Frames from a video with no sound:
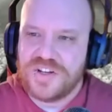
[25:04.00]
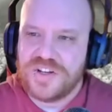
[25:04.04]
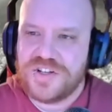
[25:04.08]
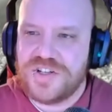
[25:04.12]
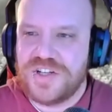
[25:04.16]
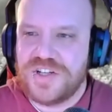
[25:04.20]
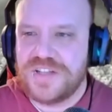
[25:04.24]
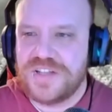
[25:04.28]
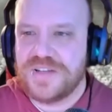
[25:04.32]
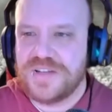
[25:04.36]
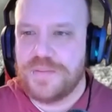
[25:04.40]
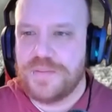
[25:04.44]

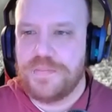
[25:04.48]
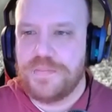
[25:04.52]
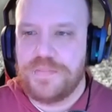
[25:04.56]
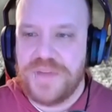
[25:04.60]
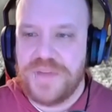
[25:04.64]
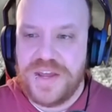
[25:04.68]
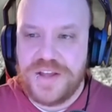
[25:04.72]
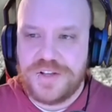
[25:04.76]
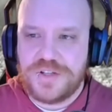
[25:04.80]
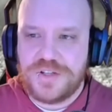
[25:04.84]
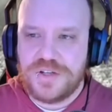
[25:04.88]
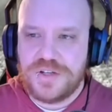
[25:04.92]
she's a
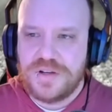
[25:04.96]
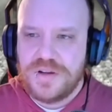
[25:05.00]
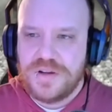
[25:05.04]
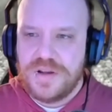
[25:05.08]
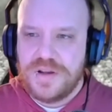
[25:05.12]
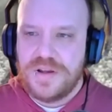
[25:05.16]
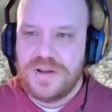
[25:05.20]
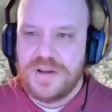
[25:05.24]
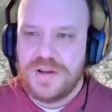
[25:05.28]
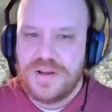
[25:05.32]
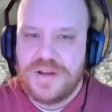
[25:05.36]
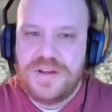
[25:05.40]
bitch,
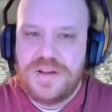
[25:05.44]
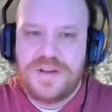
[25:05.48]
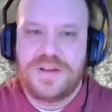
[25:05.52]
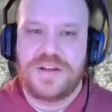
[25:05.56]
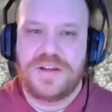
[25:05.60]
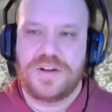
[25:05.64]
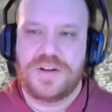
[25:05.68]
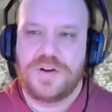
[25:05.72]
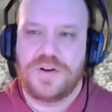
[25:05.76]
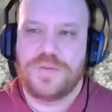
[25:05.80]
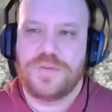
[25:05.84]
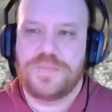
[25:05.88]

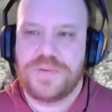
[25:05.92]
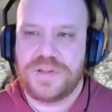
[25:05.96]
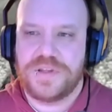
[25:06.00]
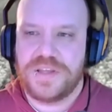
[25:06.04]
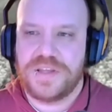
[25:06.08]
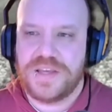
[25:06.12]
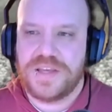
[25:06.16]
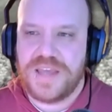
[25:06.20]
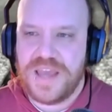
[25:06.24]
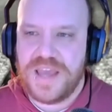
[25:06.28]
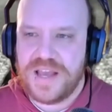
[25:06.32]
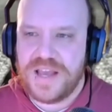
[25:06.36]
but
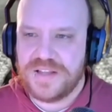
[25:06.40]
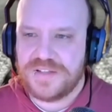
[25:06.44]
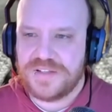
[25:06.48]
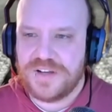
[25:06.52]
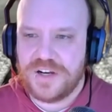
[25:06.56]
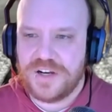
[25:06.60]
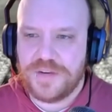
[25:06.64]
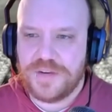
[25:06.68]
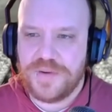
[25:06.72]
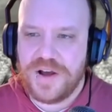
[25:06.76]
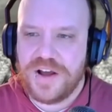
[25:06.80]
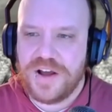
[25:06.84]
you can't
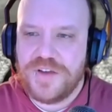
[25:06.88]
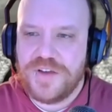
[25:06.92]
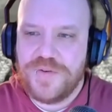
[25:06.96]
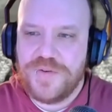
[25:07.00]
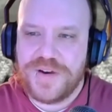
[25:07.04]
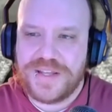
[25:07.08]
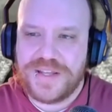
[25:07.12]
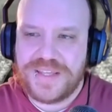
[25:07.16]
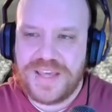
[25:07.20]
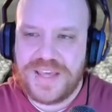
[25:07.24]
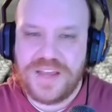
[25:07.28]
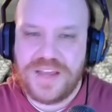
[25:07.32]
talk about how you
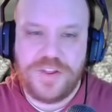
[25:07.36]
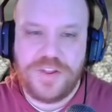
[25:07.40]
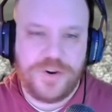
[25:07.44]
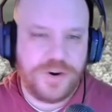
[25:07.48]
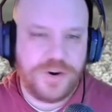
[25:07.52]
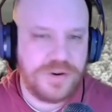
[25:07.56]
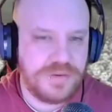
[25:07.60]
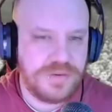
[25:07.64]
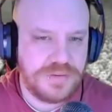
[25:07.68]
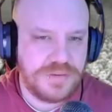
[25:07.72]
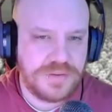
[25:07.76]
want to kill her.